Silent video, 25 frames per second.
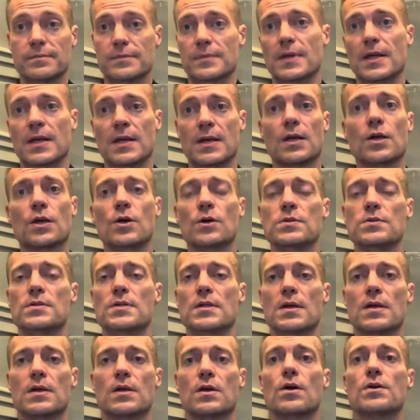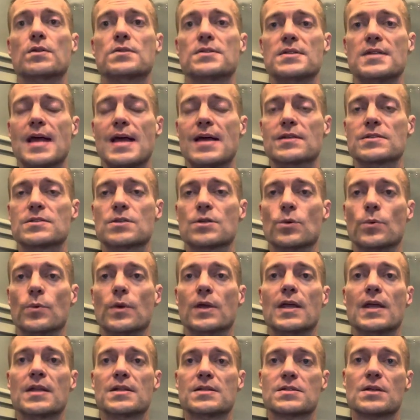in a good state so that we
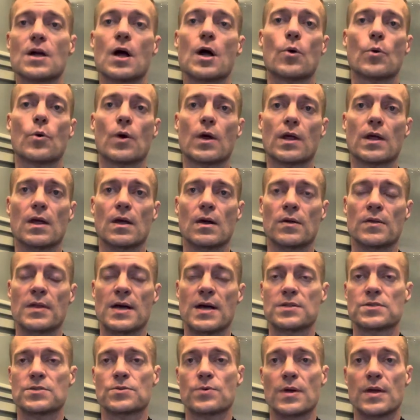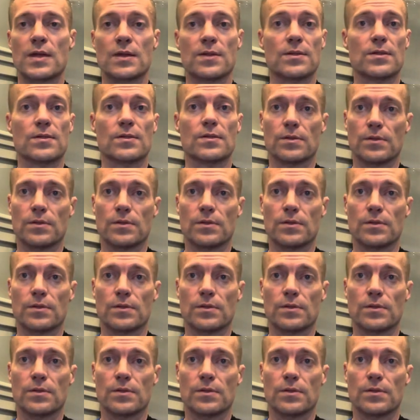can start working on that strength